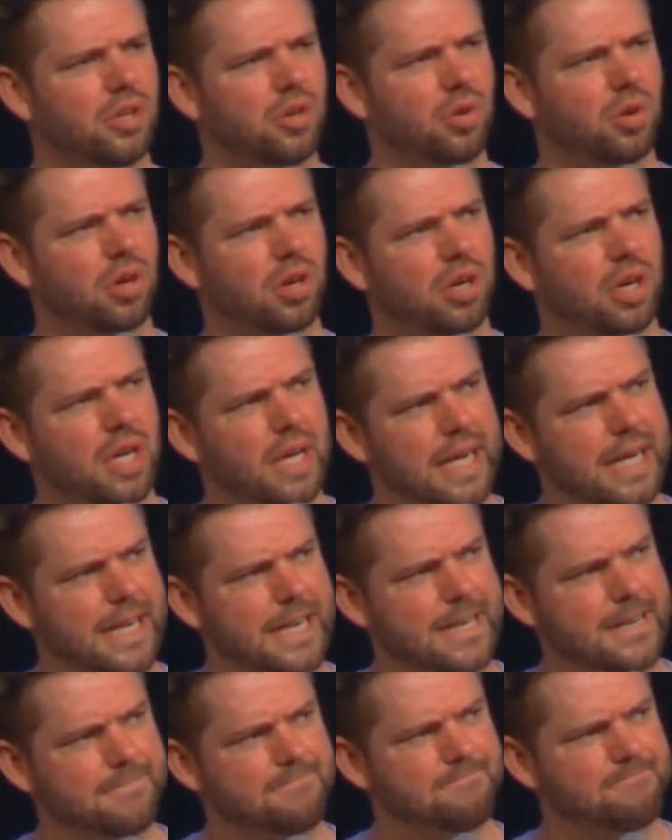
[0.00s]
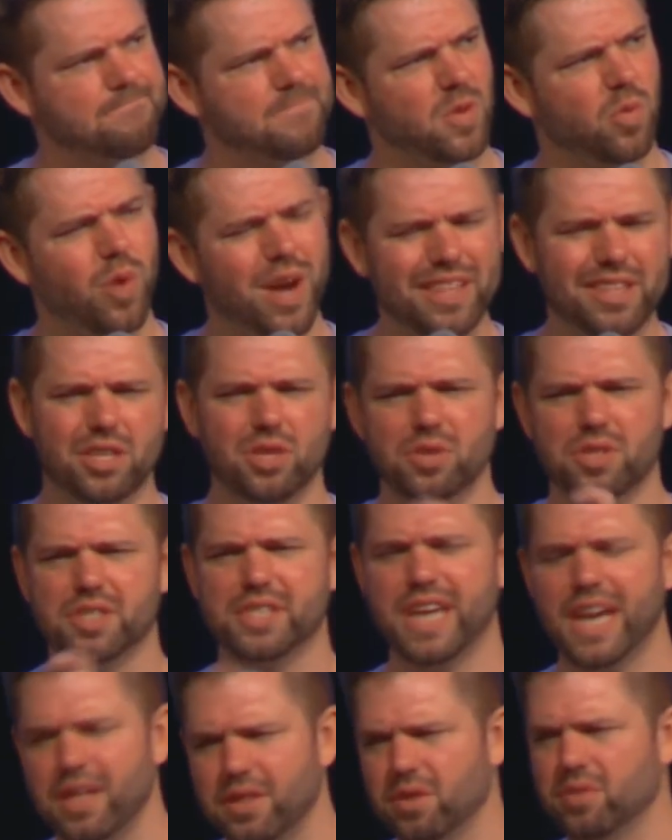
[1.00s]
Your um, the way that you
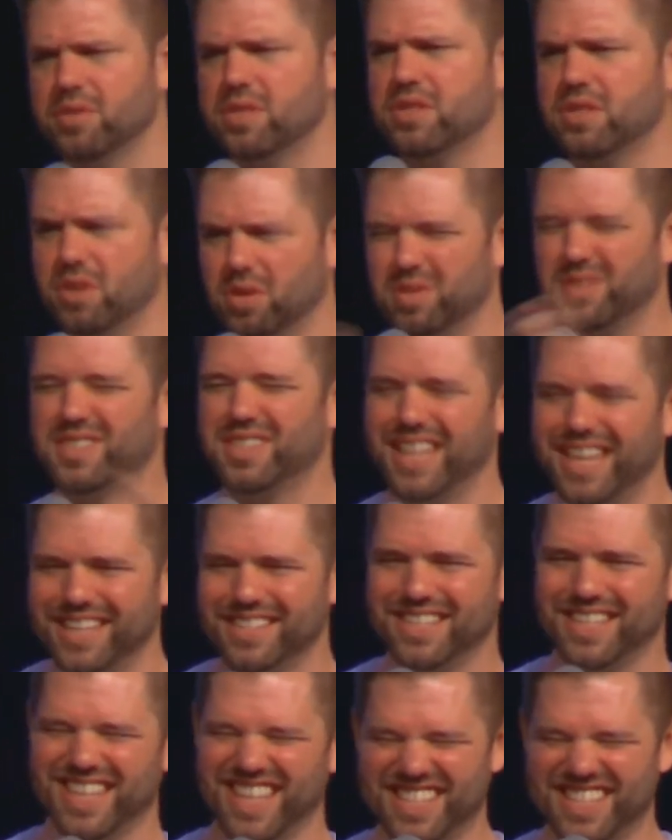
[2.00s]
say those those things,